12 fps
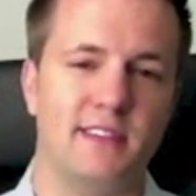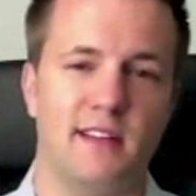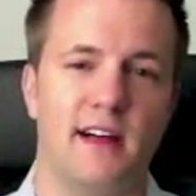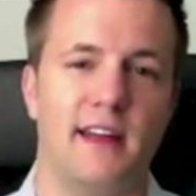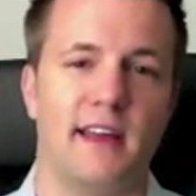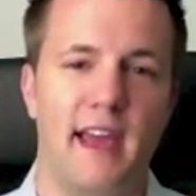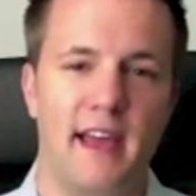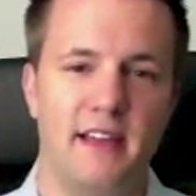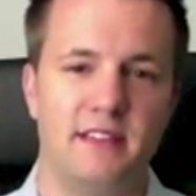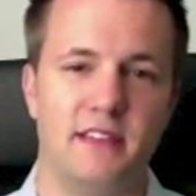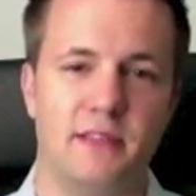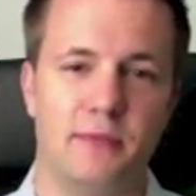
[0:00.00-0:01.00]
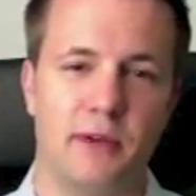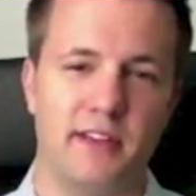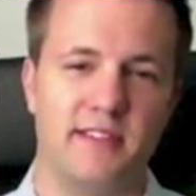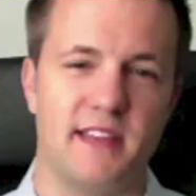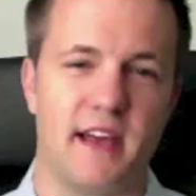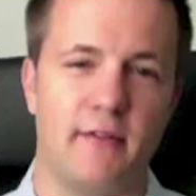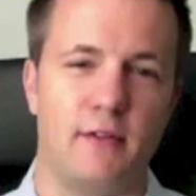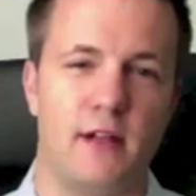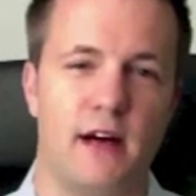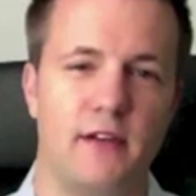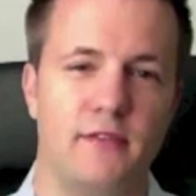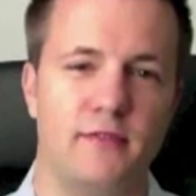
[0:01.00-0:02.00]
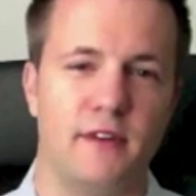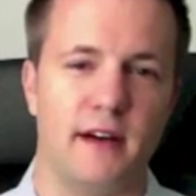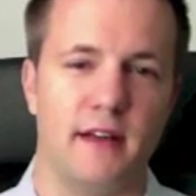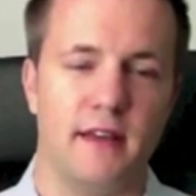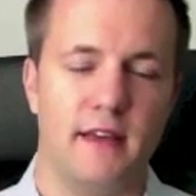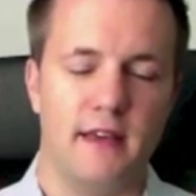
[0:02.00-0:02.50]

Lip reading: in a lot of cases, because they have a lot of